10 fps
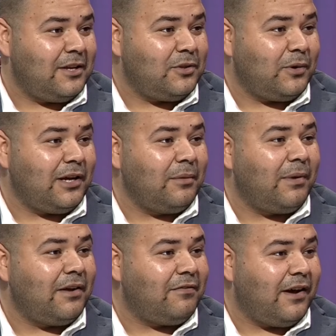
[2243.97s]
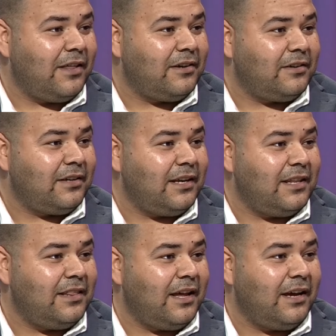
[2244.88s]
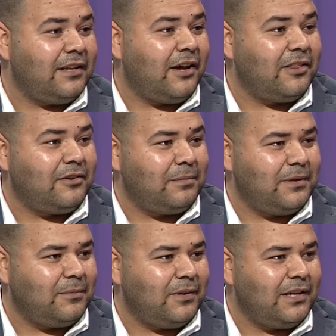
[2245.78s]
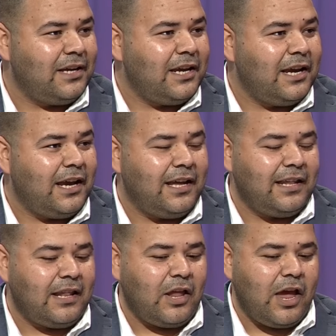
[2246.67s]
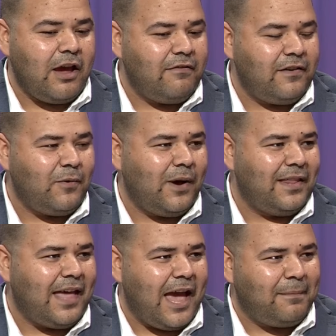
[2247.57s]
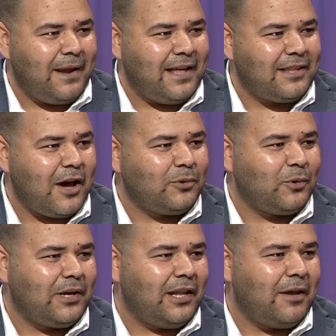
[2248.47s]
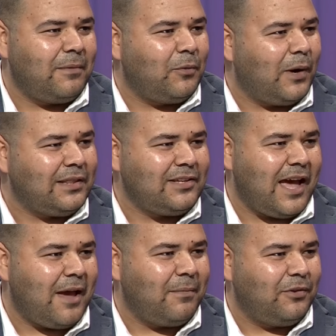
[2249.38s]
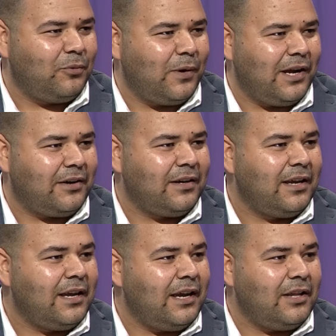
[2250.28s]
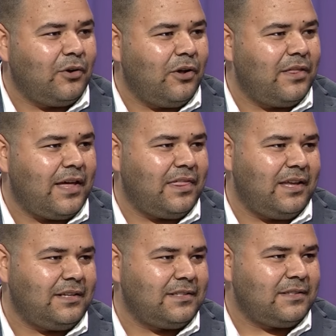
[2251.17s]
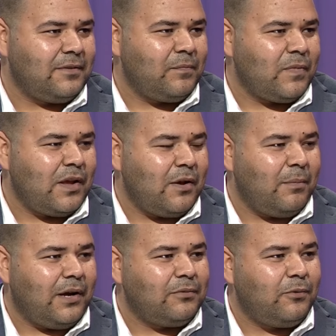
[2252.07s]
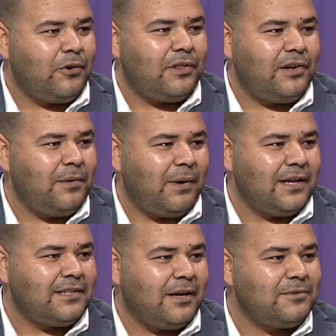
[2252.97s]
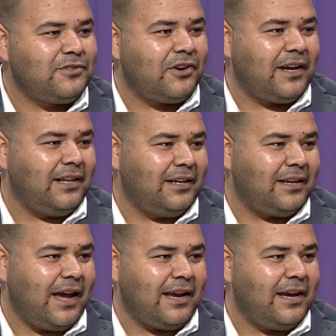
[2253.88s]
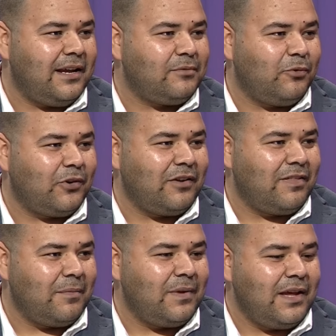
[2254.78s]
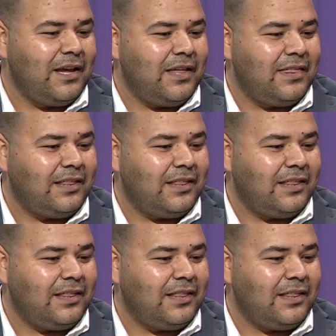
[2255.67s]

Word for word: to kill my father and nine other people. And everyone, I planned how to kill him and what time and where and all that things. But for three months, I'm struggling. I cannot forgive them. And the